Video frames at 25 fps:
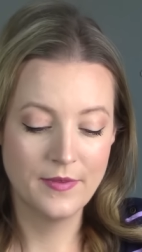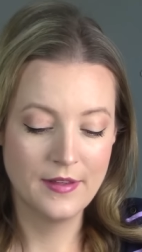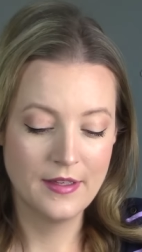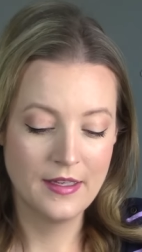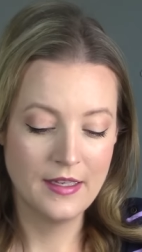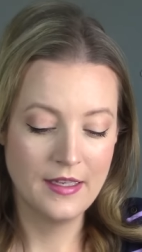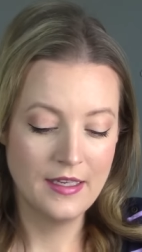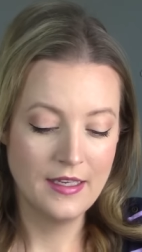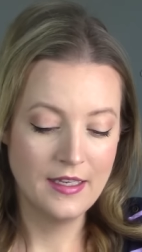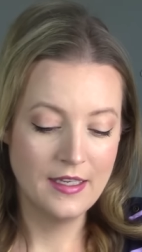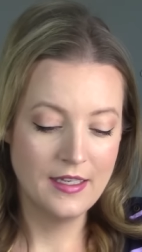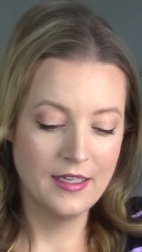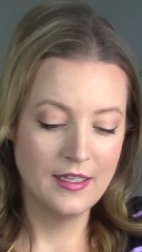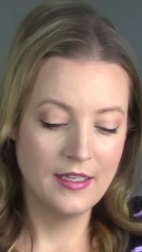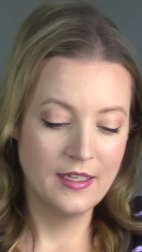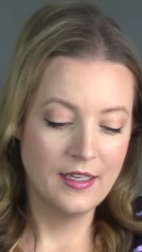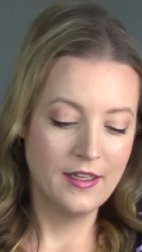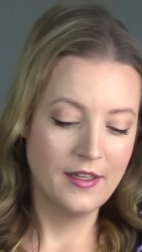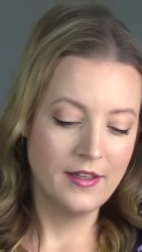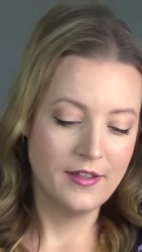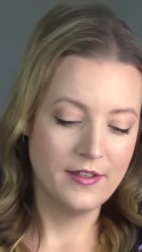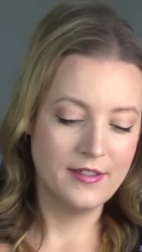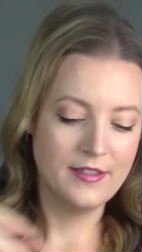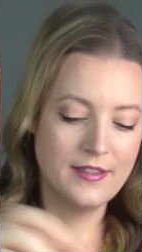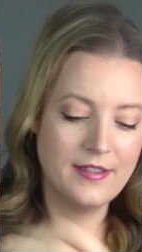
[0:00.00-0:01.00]

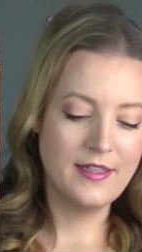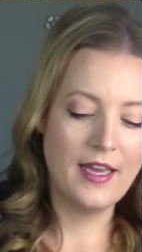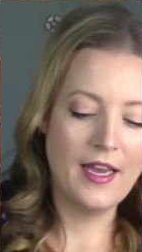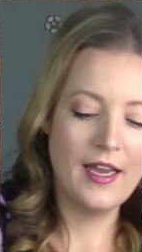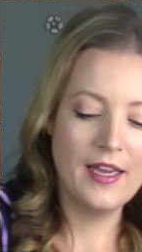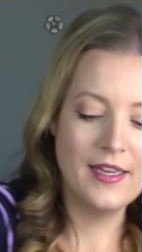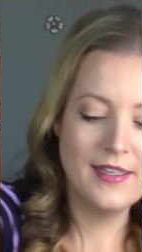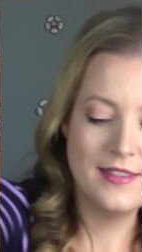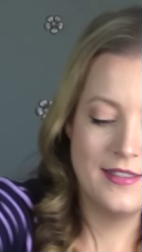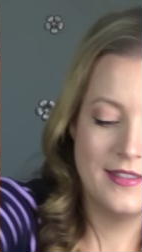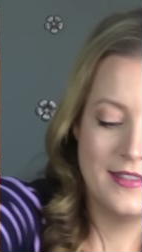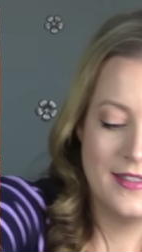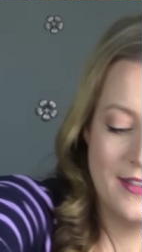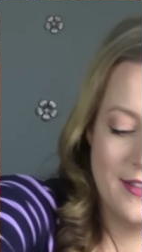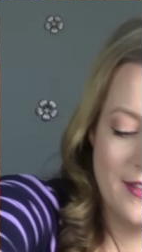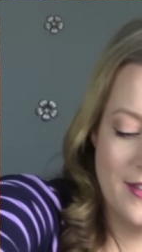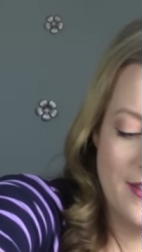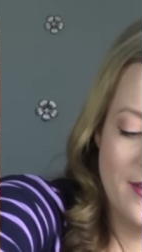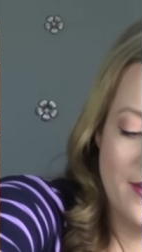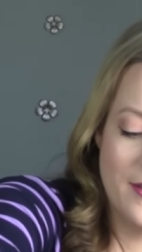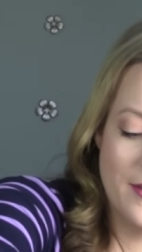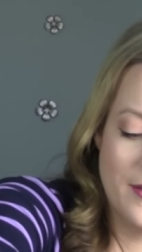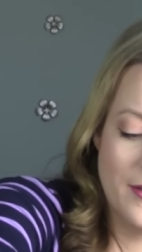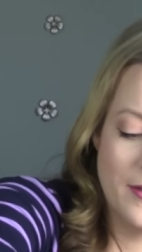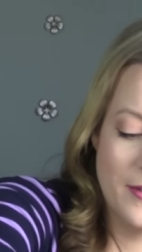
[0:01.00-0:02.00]
There's that.
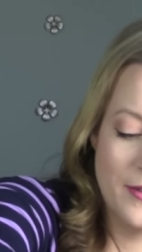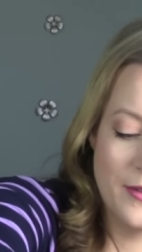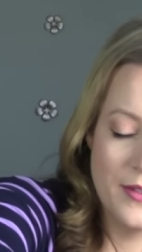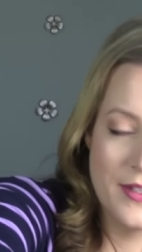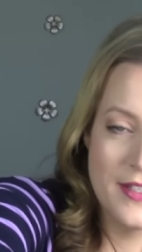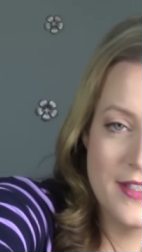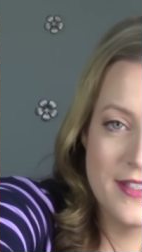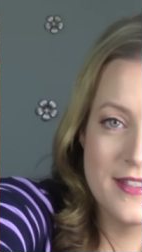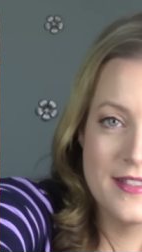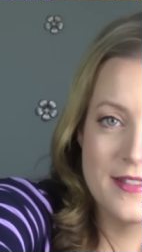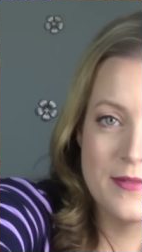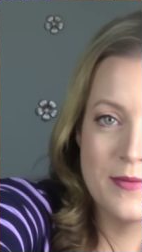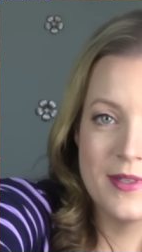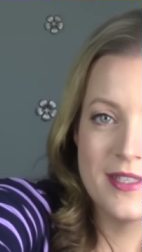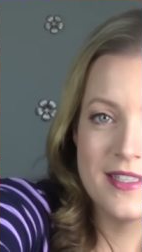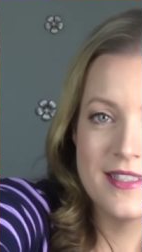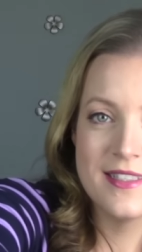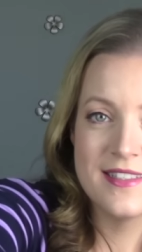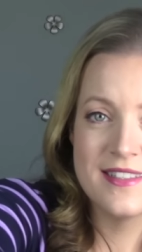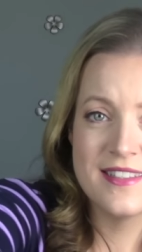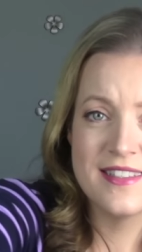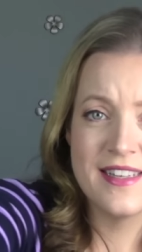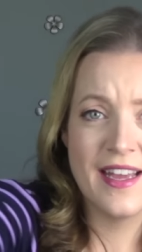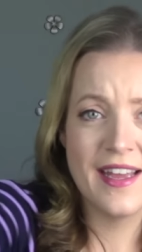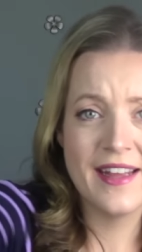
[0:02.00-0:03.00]
Oh, this one,
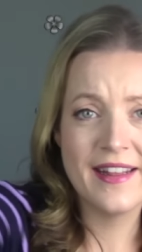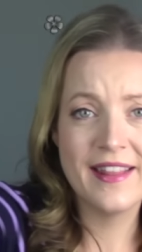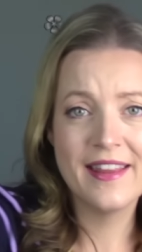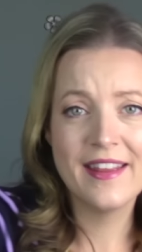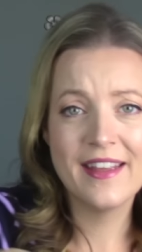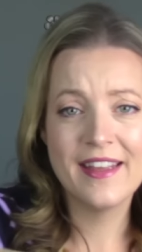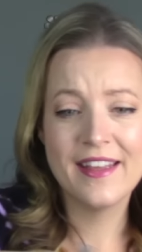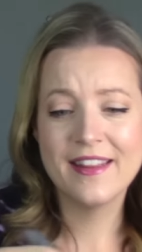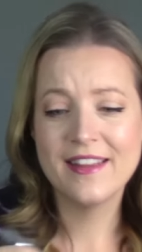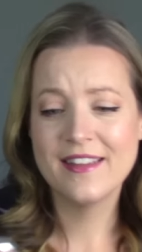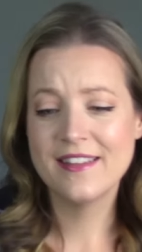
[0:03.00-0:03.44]
sadly.